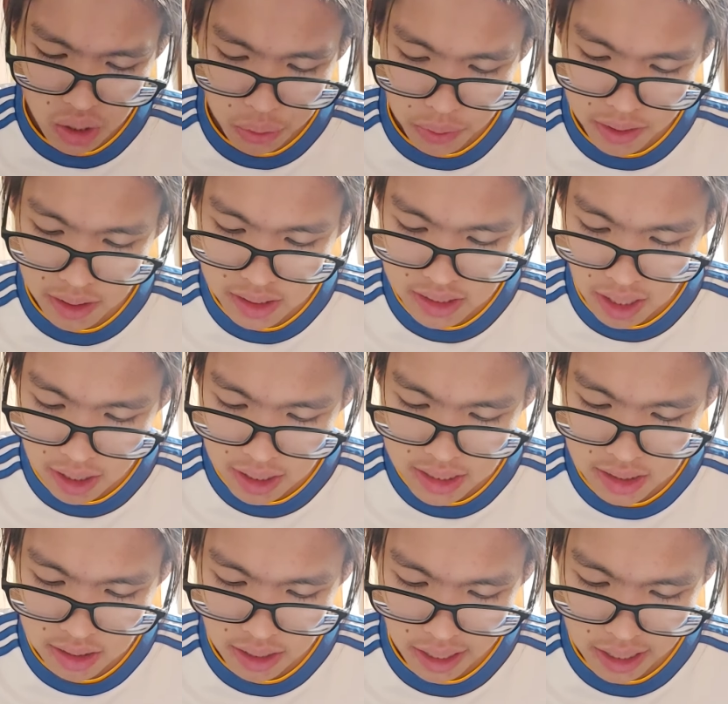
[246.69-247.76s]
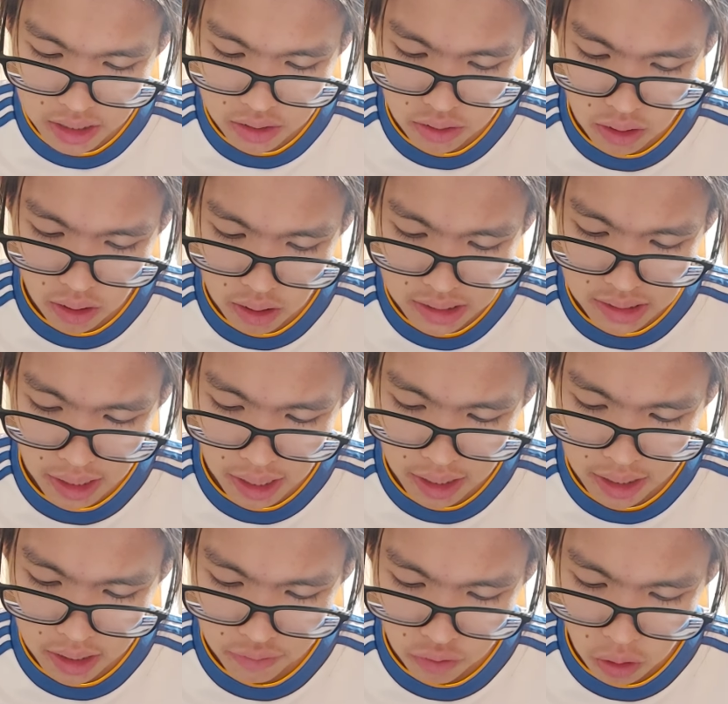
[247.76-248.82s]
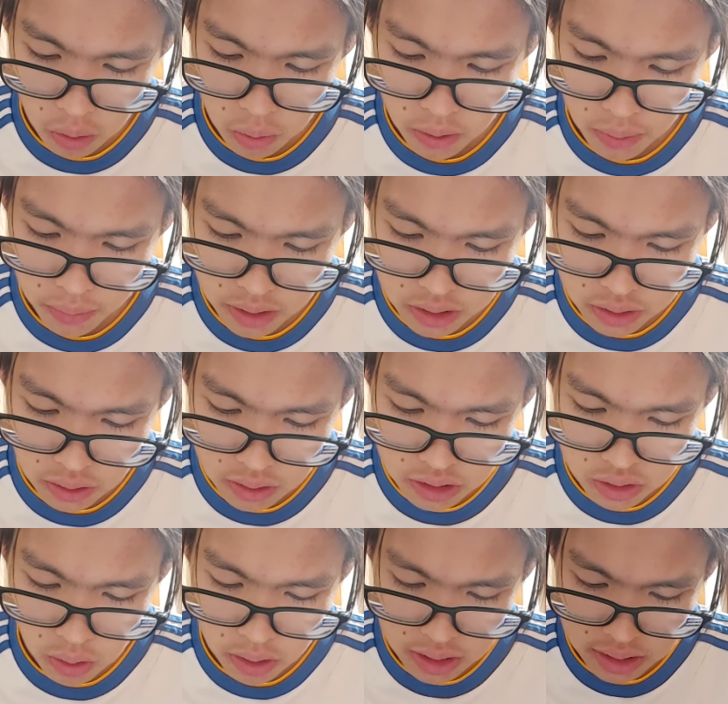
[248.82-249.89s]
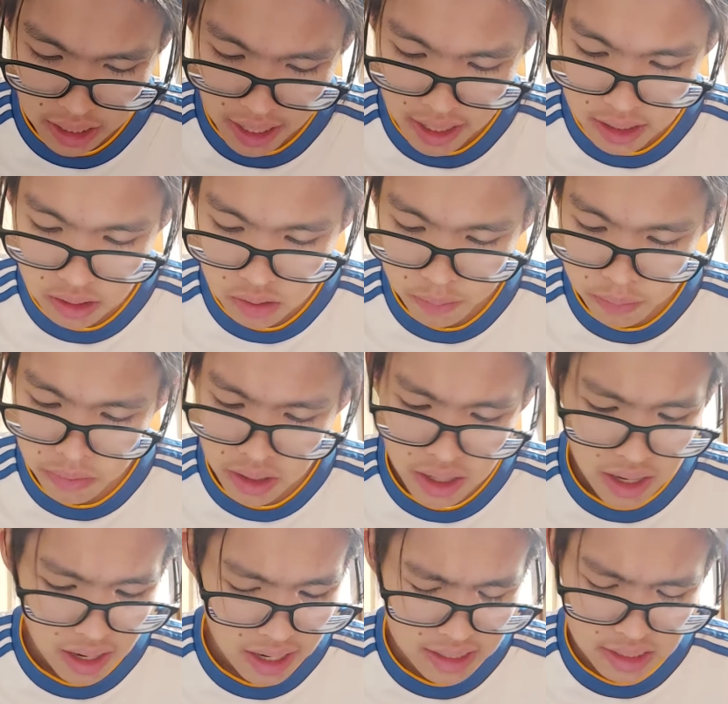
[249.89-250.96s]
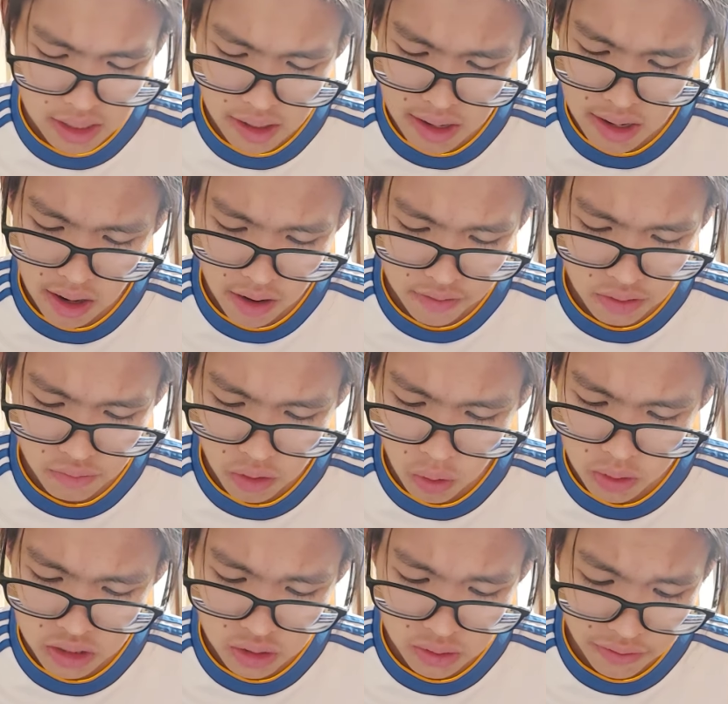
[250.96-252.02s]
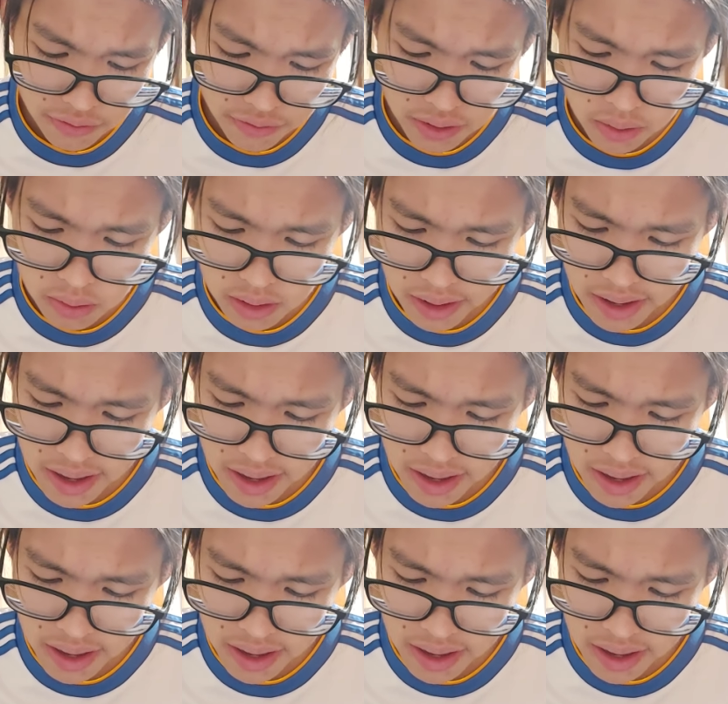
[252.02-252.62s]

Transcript: When the donkey saw the angel of Allah standing in the road with a drawn sword in his hand, it turned off the road into a field.